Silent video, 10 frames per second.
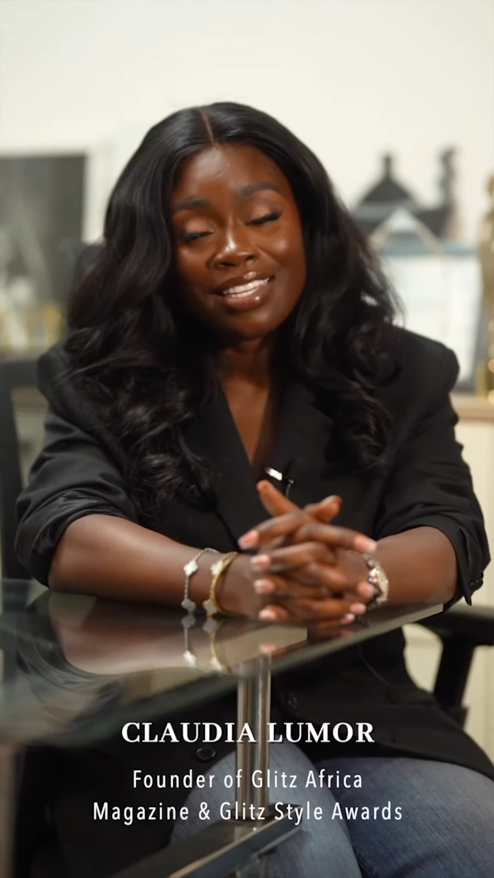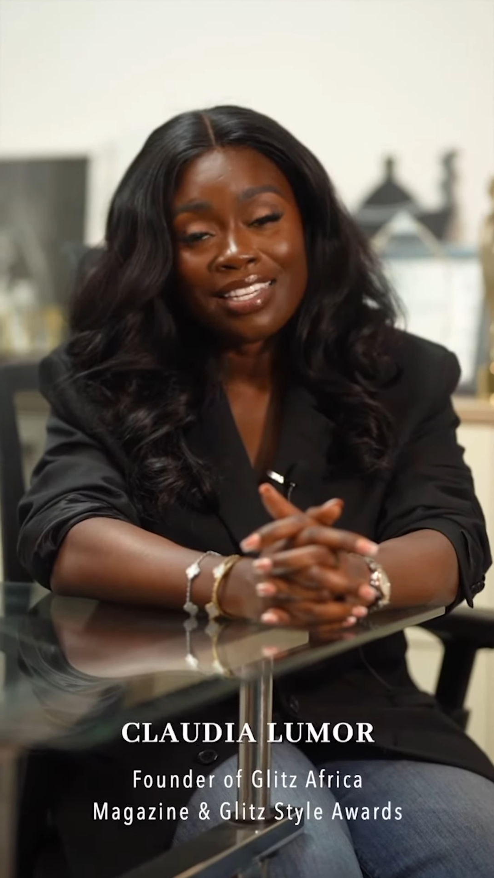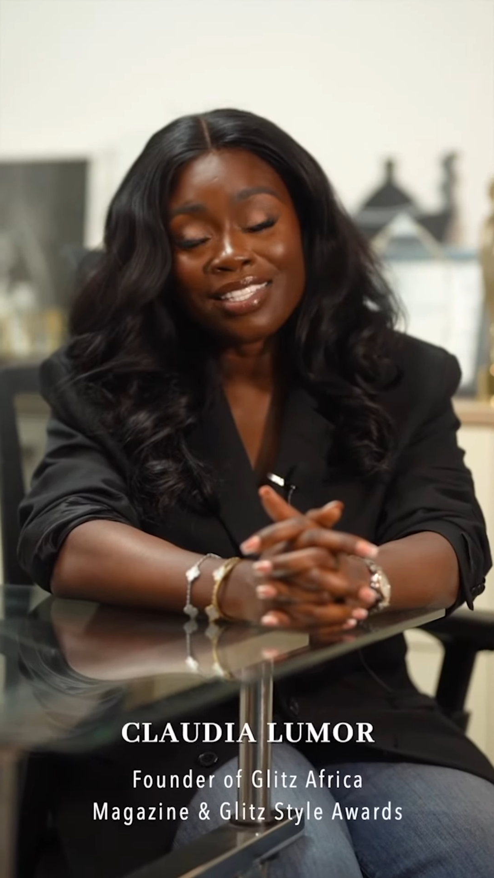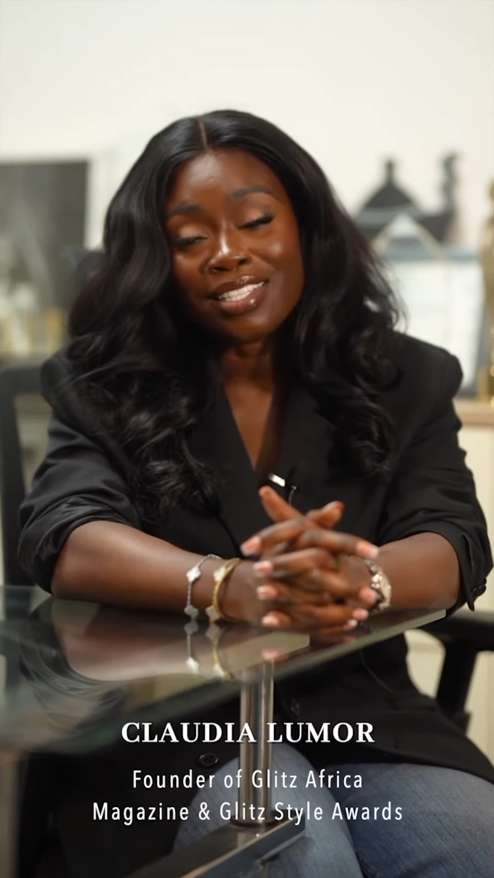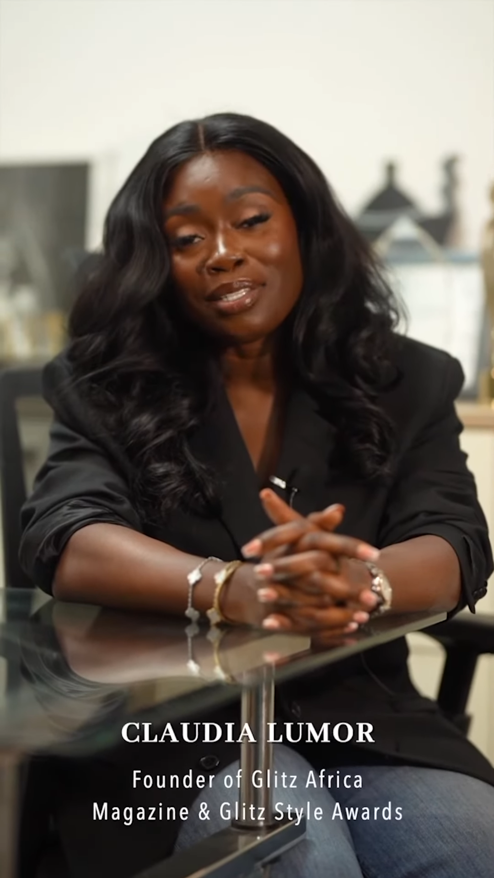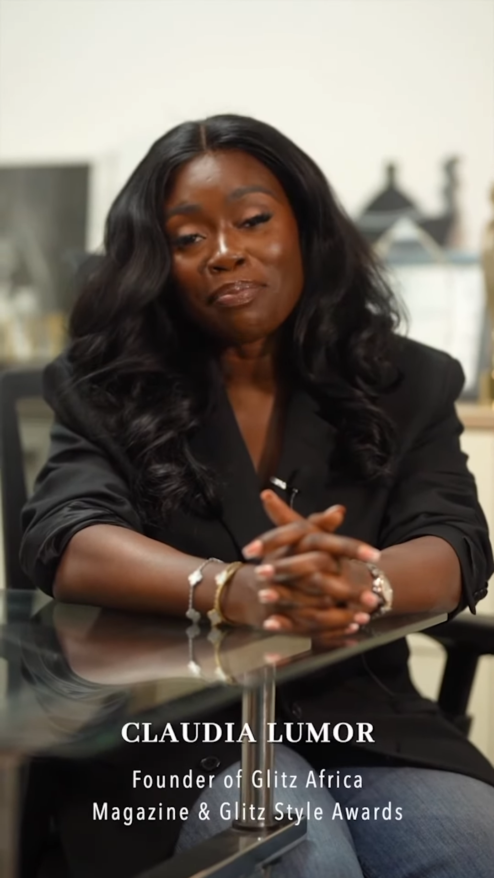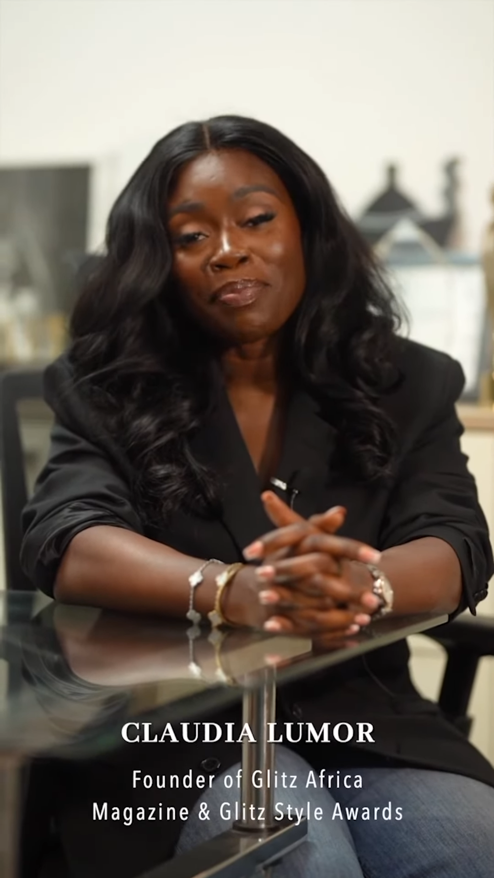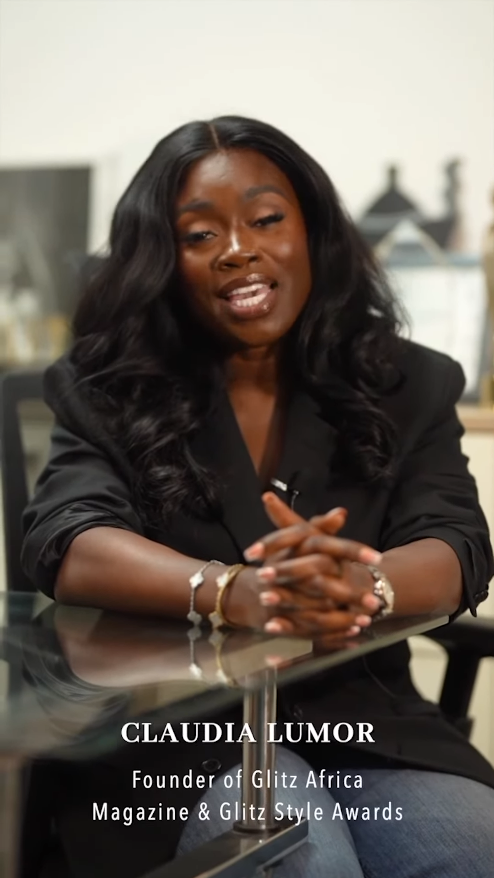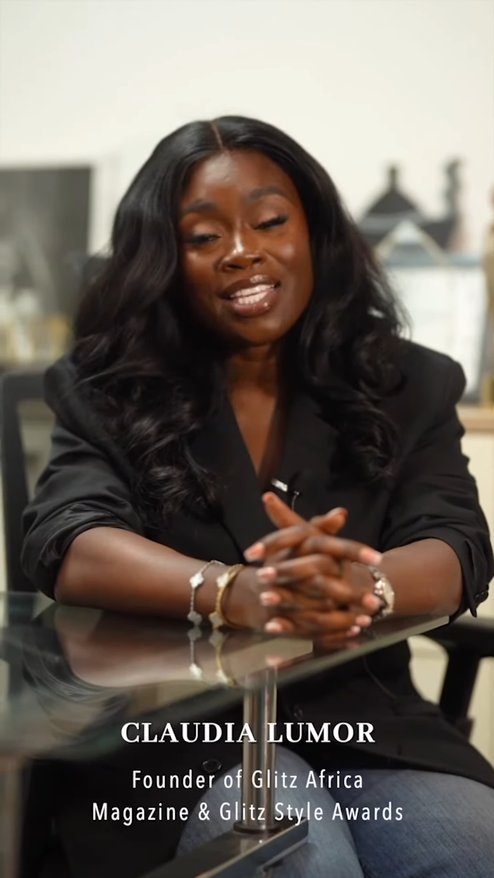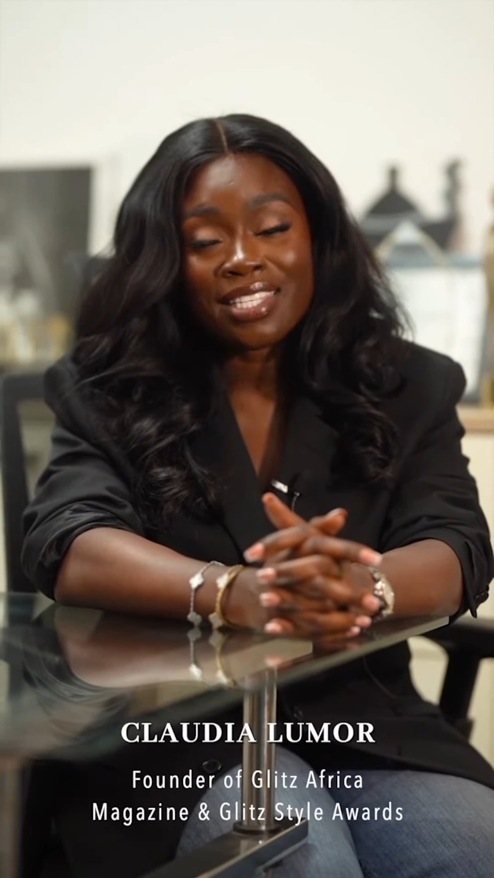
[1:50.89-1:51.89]
that she's a
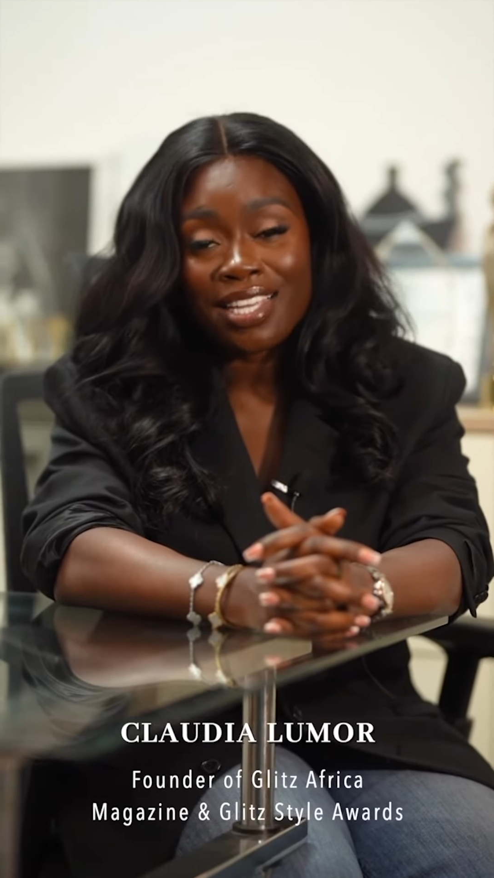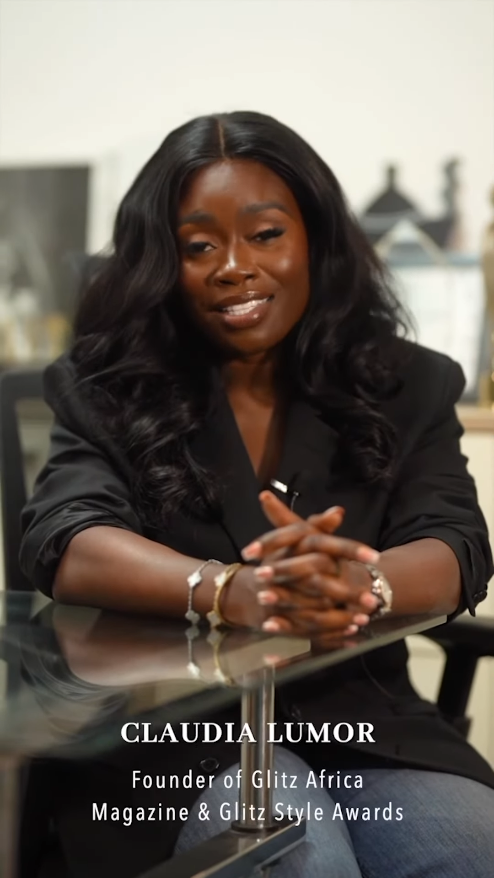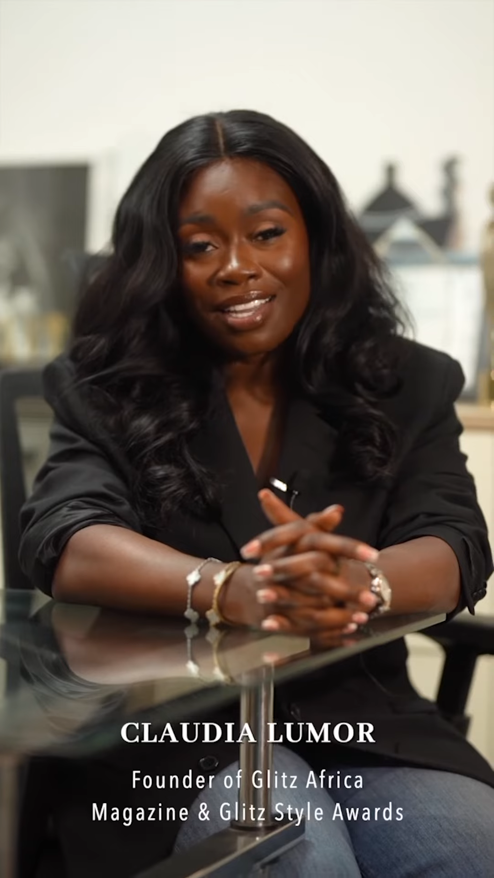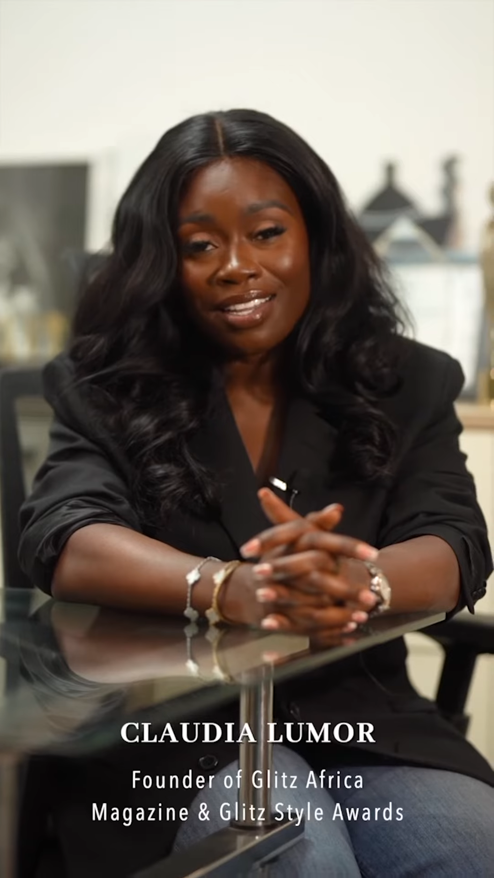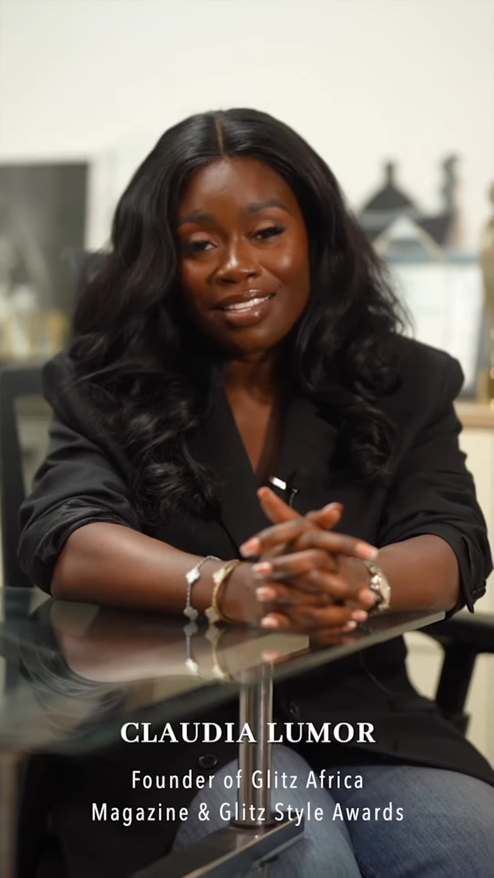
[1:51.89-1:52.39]
pace setter.